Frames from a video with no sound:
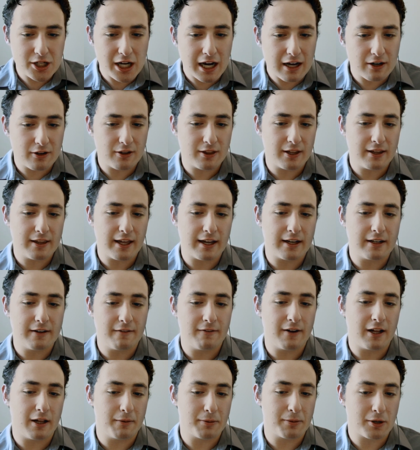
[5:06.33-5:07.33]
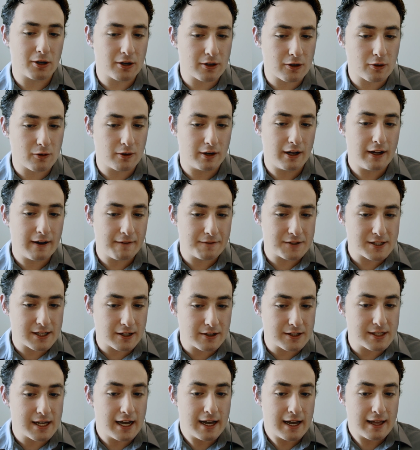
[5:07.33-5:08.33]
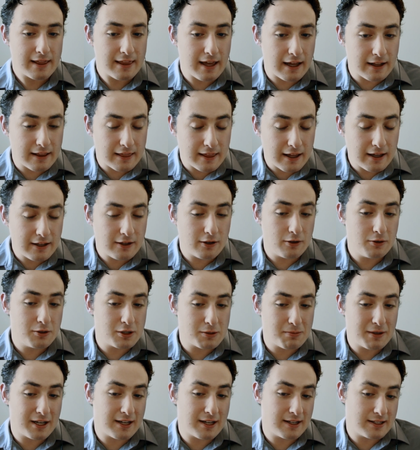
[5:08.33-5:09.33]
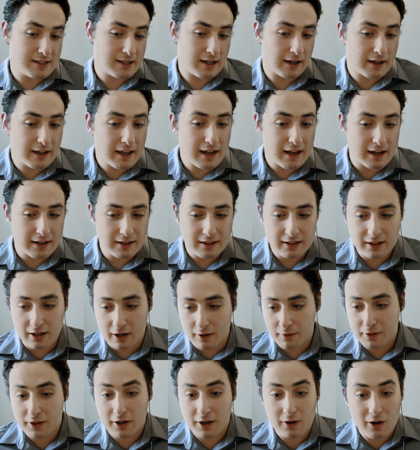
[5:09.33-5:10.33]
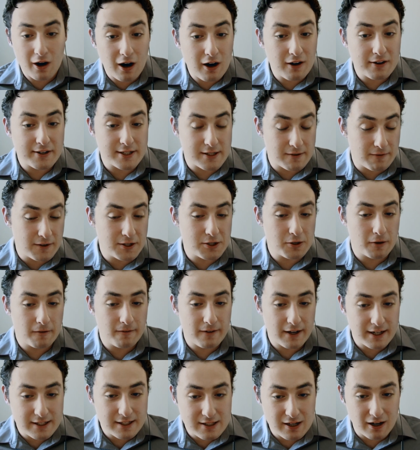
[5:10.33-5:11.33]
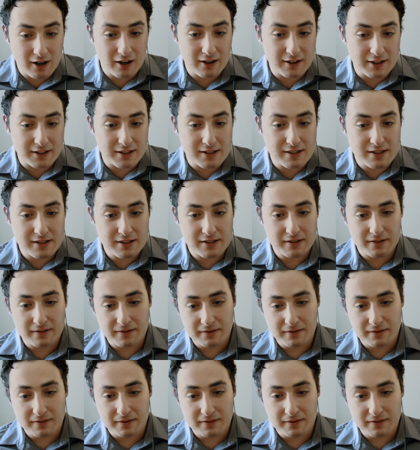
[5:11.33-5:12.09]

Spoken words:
How do you think they can develop their creative skills that they use? Because again, they're artists. as visual effects artists.